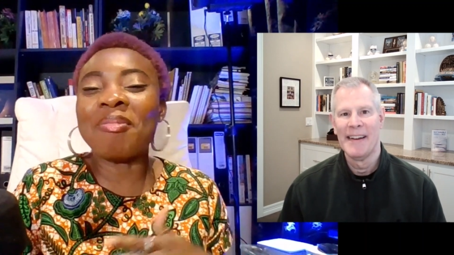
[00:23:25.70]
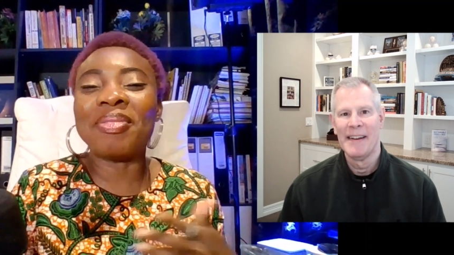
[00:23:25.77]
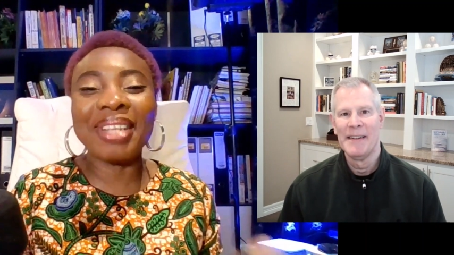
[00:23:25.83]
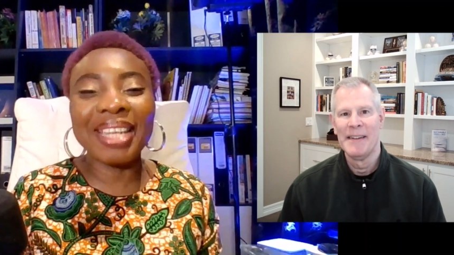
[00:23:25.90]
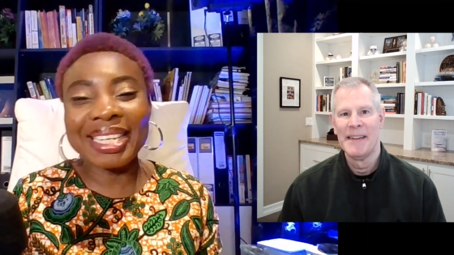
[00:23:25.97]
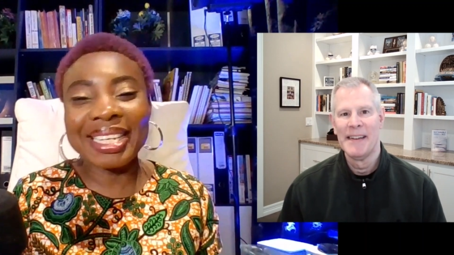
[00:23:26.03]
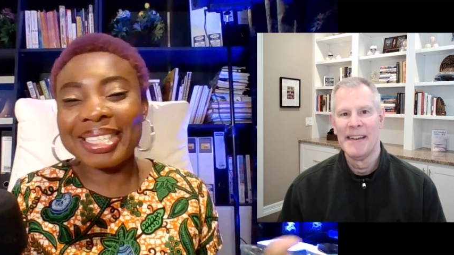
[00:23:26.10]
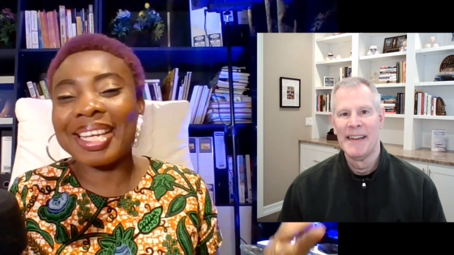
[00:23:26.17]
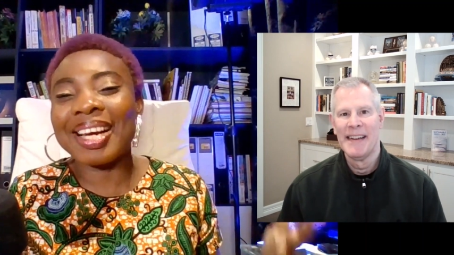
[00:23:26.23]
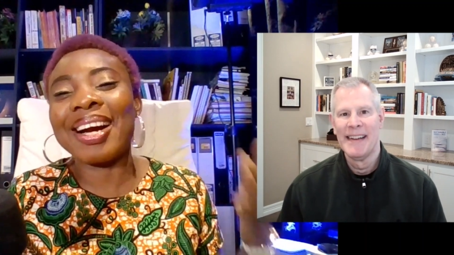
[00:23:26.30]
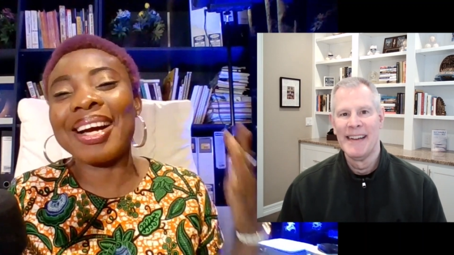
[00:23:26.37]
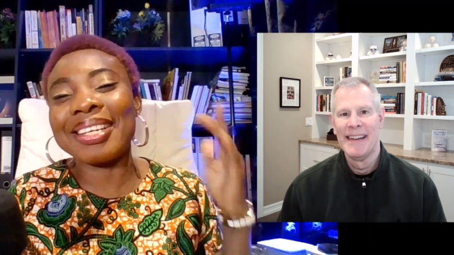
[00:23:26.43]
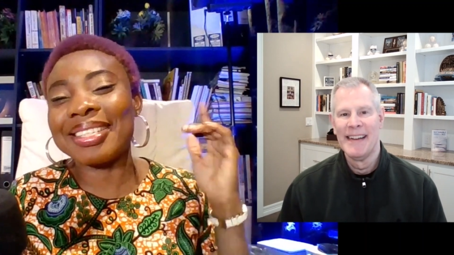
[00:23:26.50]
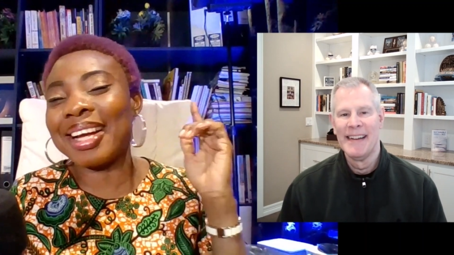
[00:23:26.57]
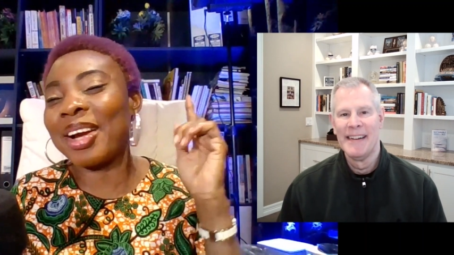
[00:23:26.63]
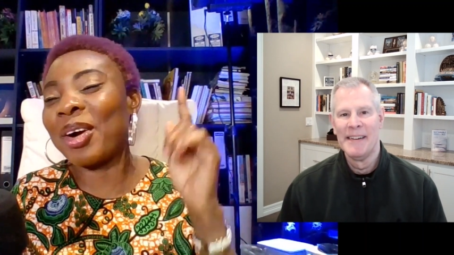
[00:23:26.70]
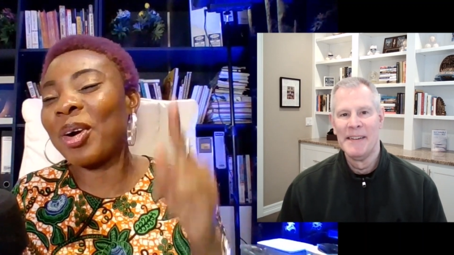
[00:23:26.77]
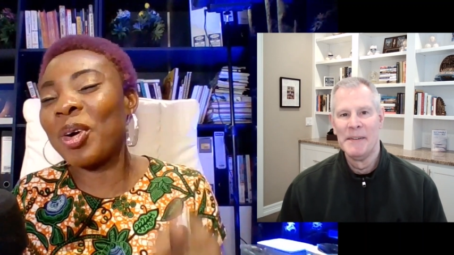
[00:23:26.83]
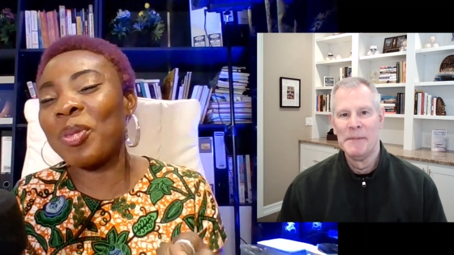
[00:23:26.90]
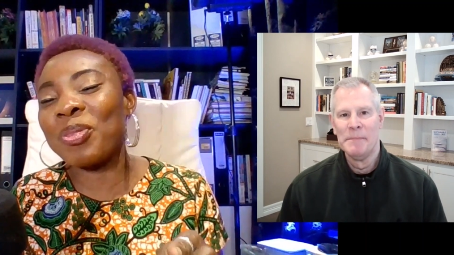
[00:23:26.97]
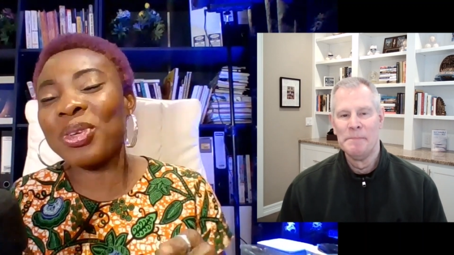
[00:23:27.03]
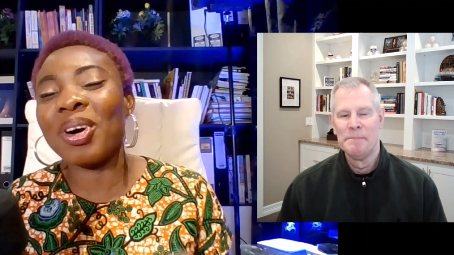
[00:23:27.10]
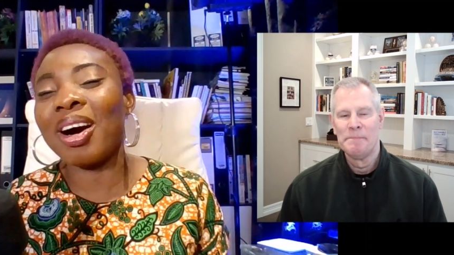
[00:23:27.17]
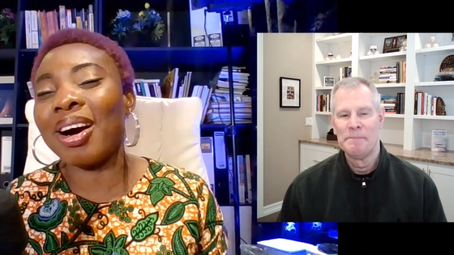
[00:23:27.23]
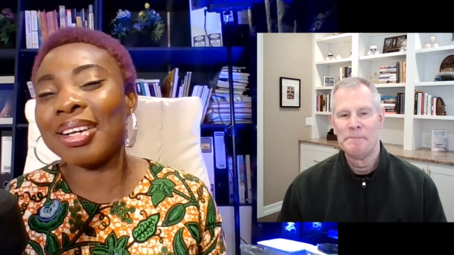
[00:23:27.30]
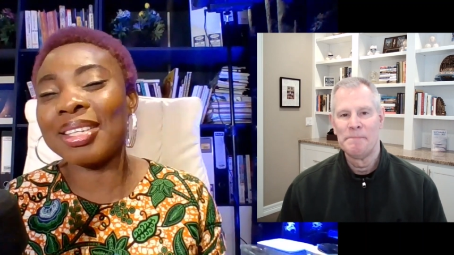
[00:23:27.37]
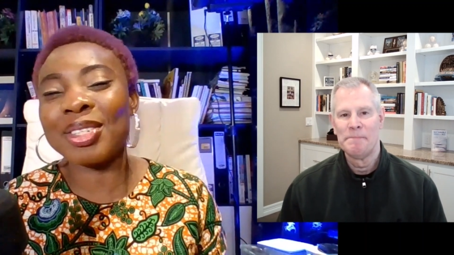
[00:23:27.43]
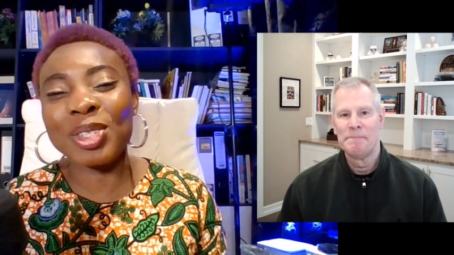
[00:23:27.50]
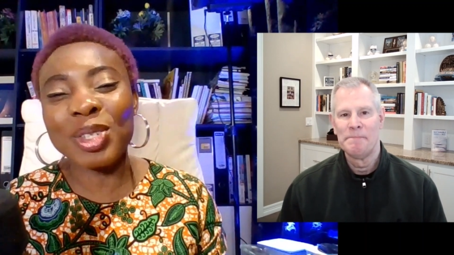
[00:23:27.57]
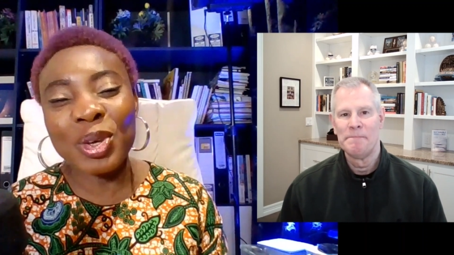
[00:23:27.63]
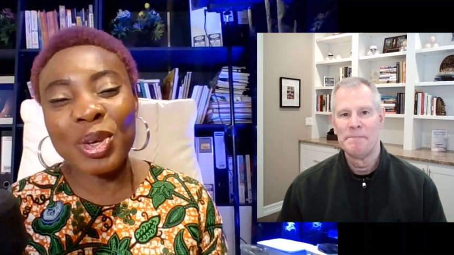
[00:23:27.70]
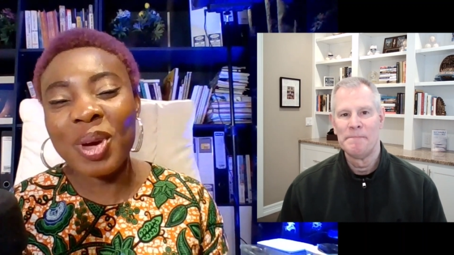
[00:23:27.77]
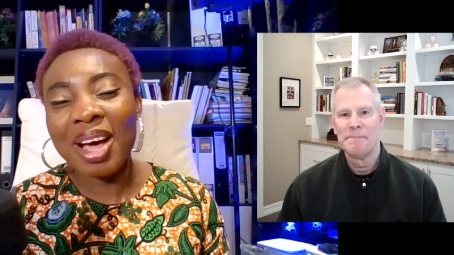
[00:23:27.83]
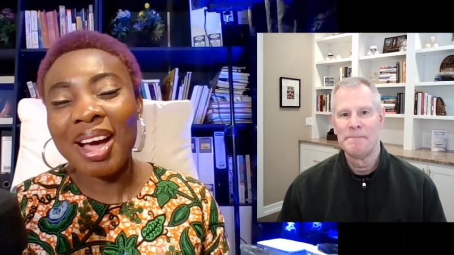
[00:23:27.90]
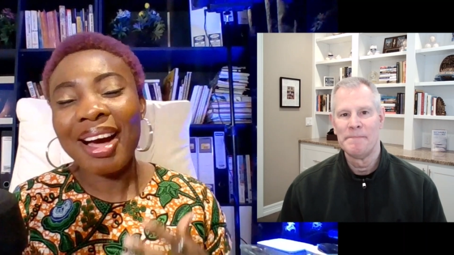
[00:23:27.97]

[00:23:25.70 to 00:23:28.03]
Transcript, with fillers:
Speaker 1: blessed, guys. I hope you are too.